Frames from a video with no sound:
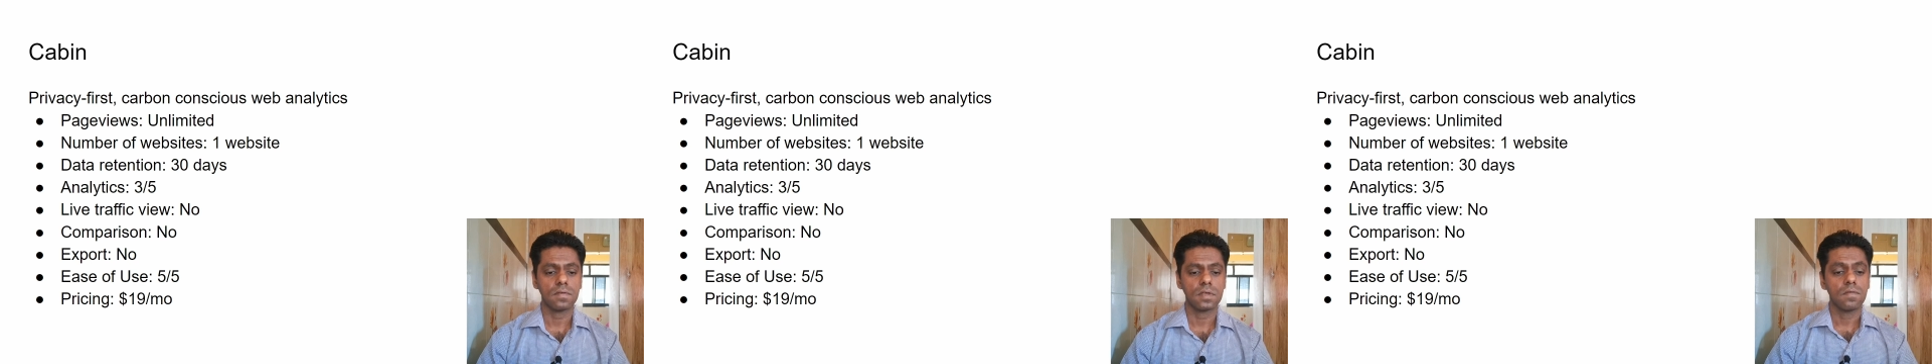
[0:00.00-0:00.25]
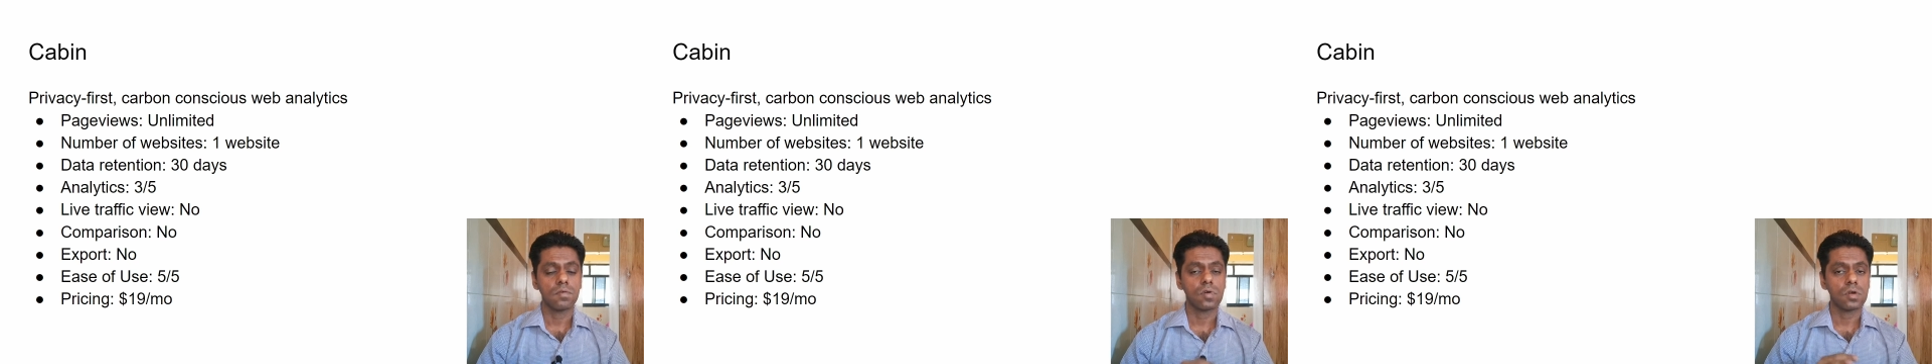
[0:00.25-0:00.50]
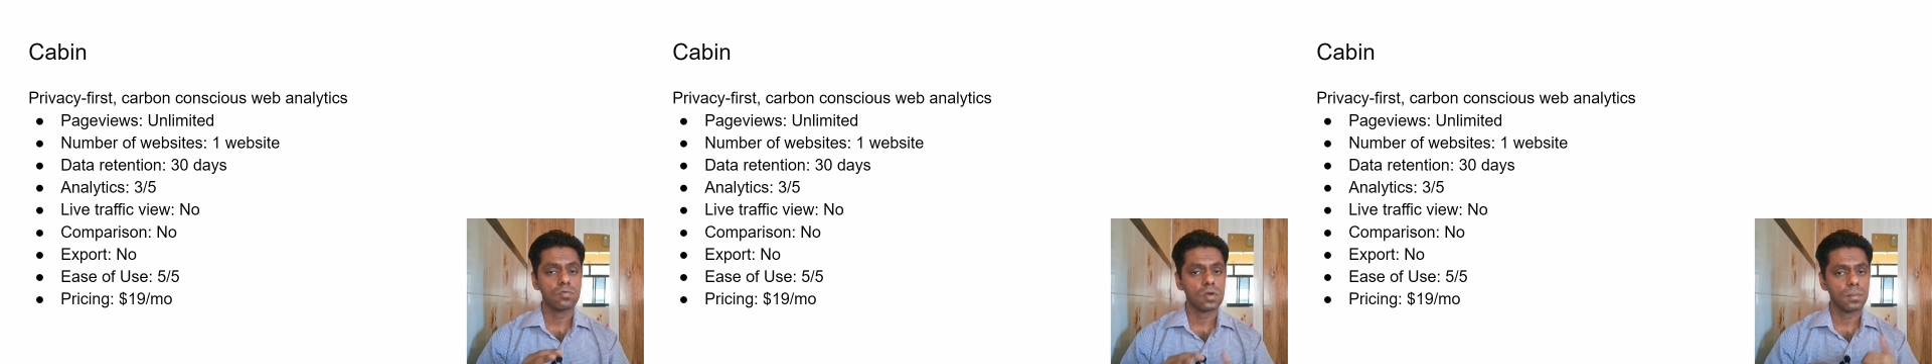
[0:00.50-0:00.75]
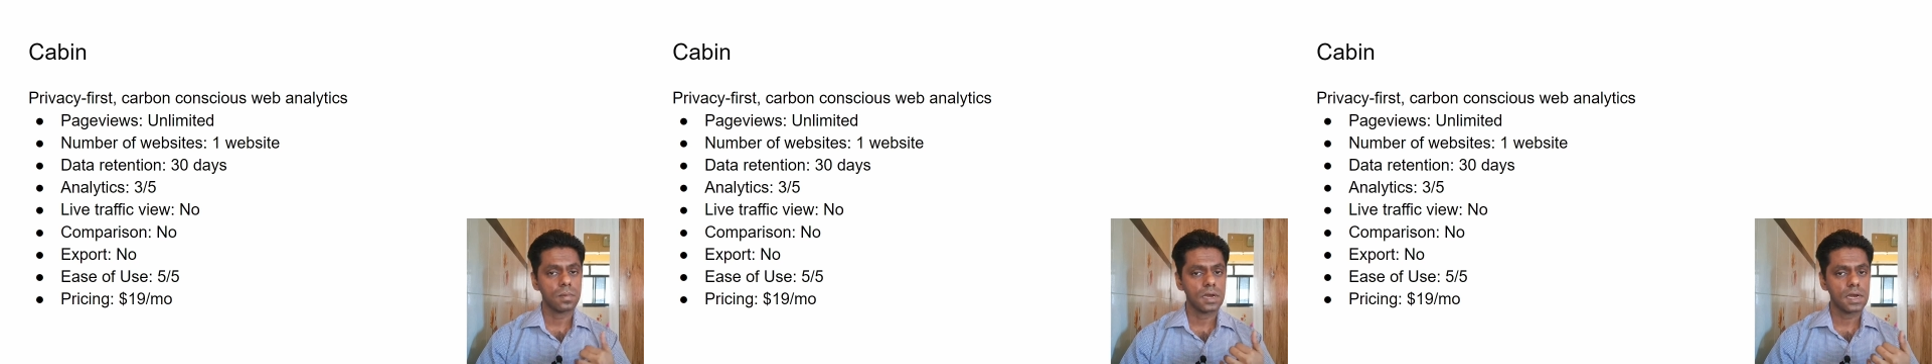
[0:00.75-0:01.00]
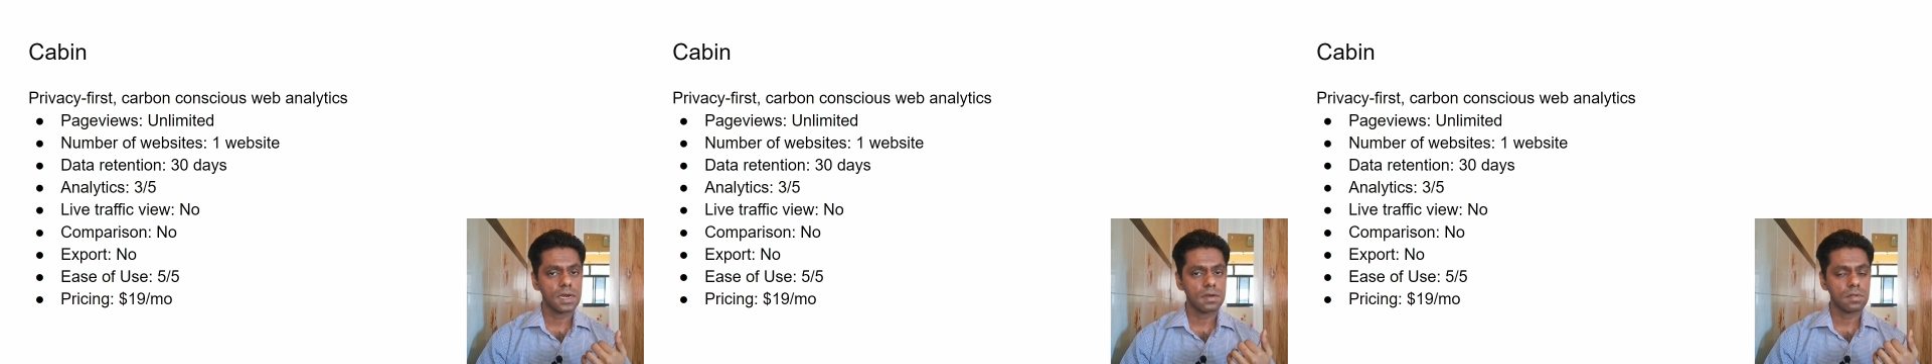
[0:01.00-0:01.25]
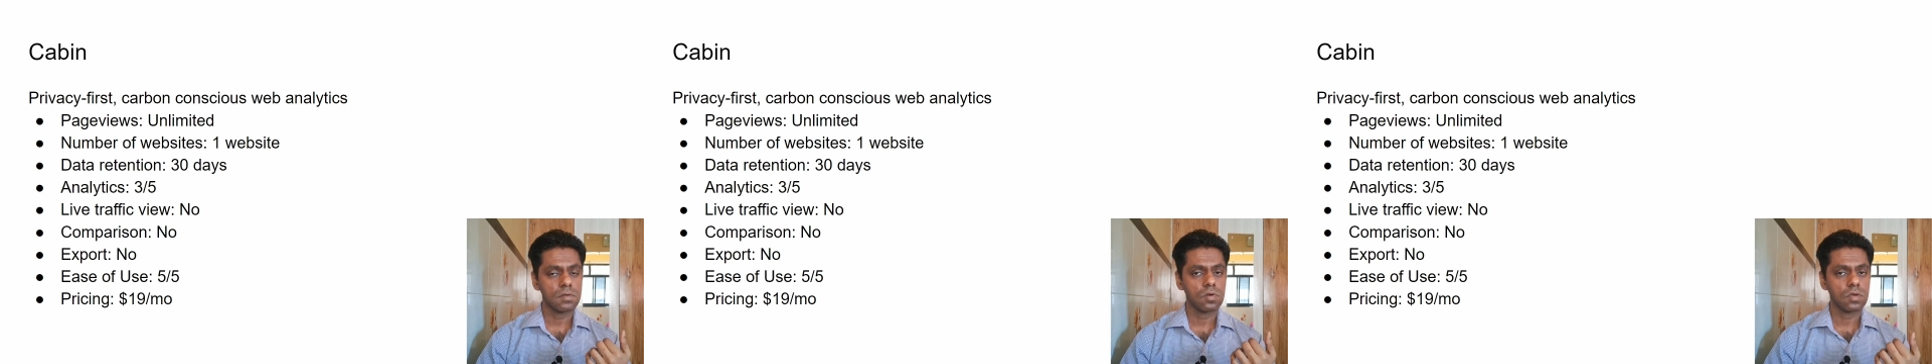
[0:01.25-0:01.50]
If you want to upgrade, it
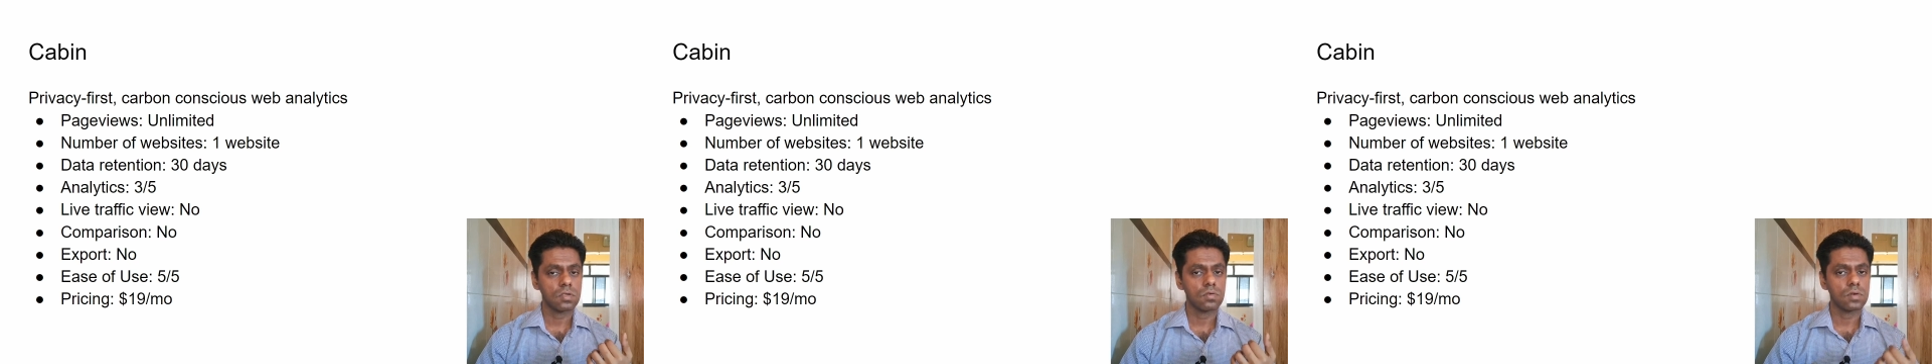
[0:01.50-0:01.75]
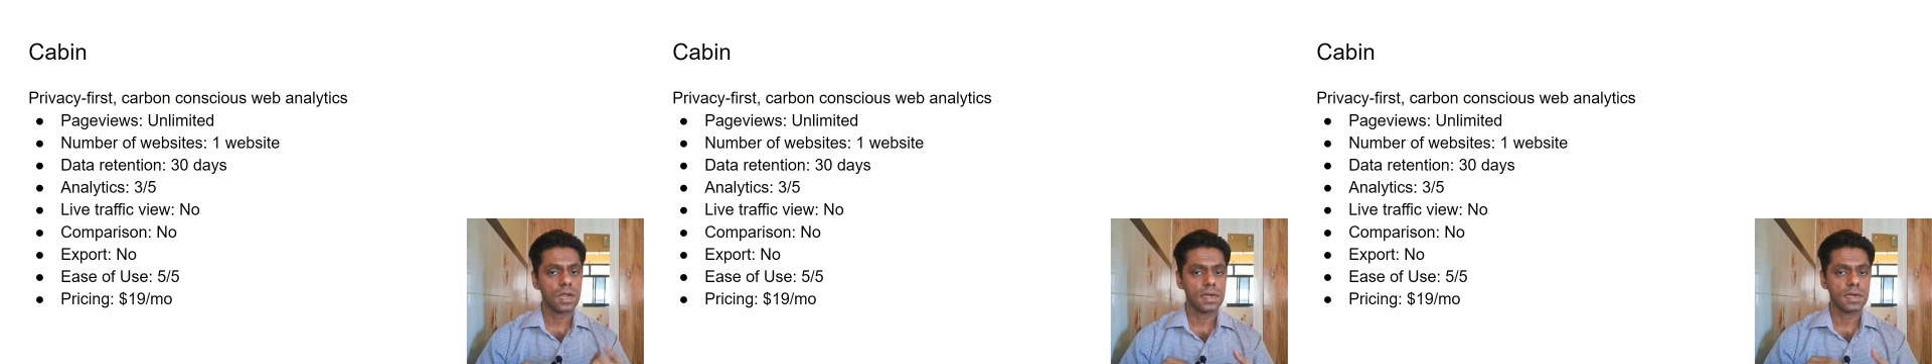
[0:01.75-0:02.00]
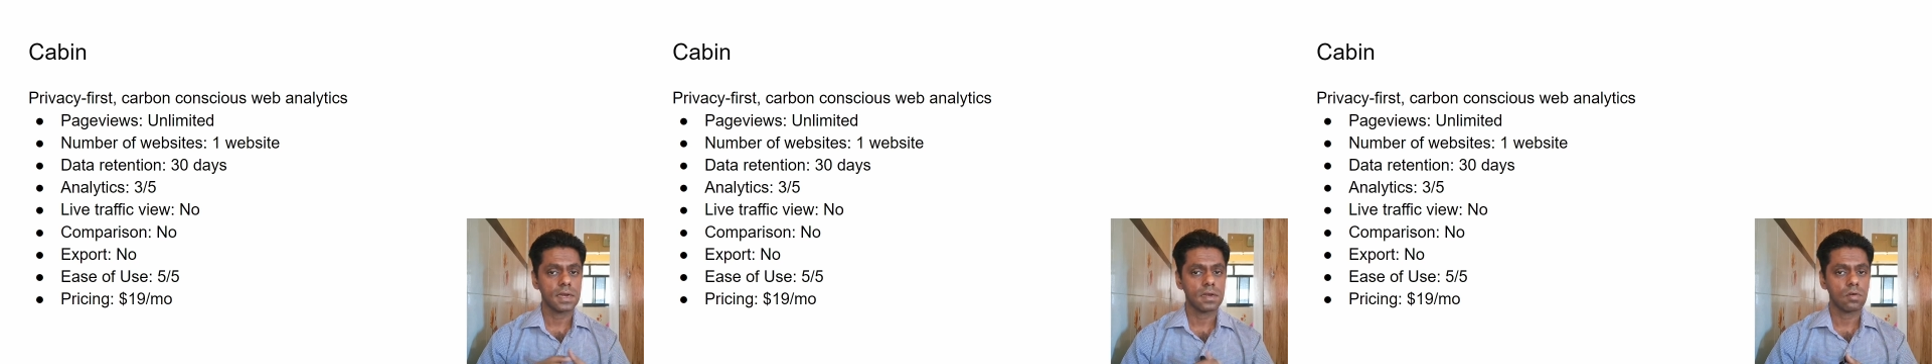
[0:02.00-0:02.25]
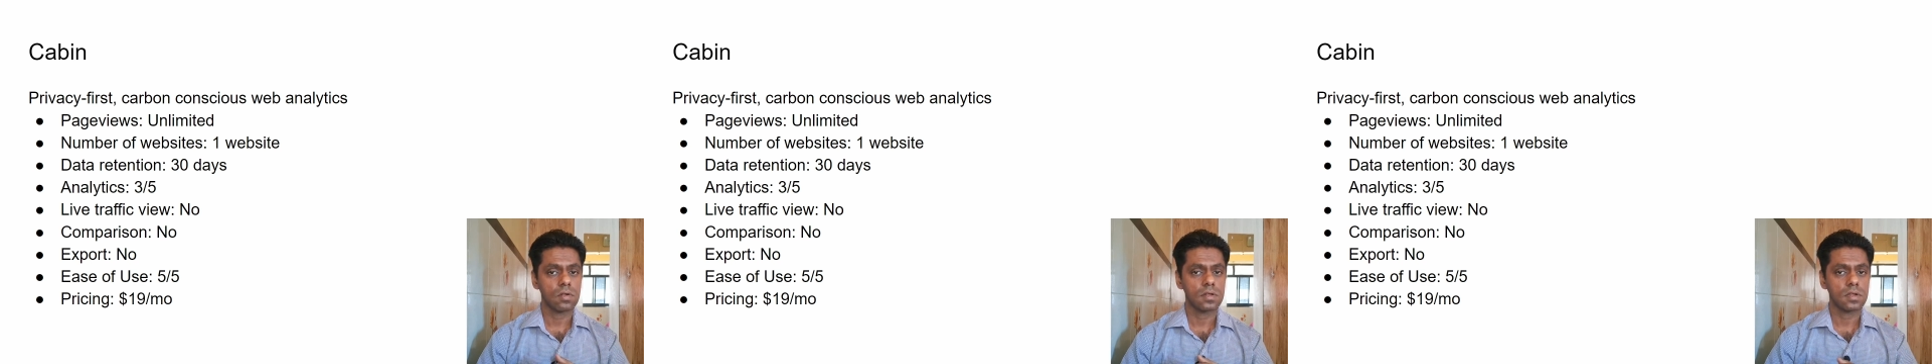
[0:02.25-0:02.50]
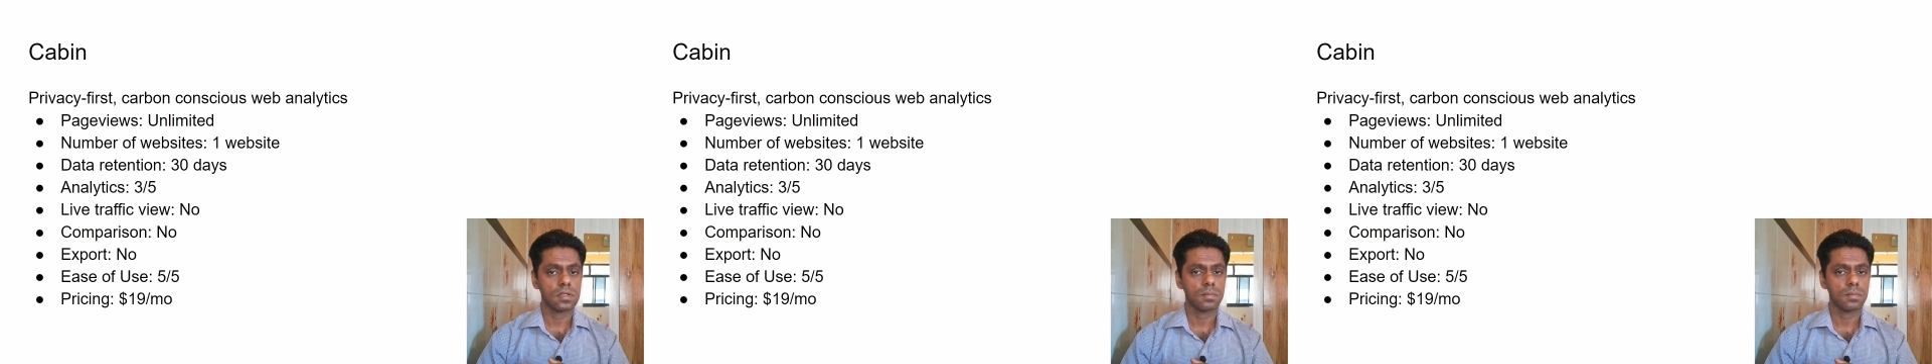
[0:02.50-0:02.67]
will cost you $19